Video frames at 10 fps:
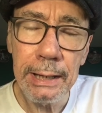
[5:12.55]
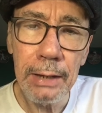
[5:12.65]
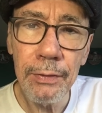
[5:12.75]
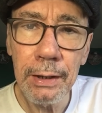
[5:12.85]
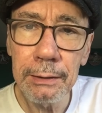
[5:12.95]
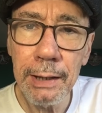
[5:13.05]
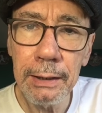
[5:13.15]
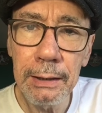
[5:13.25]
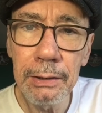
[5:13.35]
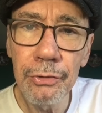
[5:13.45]
And I think a lot
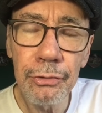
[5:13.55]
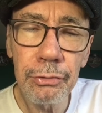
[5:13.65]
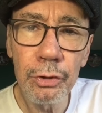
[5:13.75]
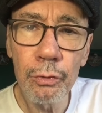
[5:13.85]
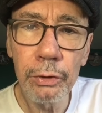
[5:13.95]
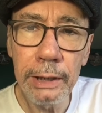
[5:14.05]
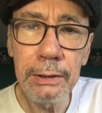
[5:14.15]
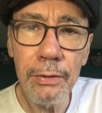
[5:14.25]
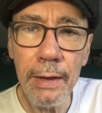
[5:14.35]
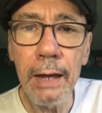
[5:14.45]
of kids could relate
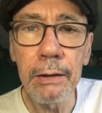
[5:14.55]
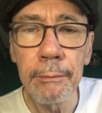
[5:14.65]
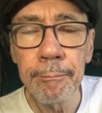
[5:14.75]
to that,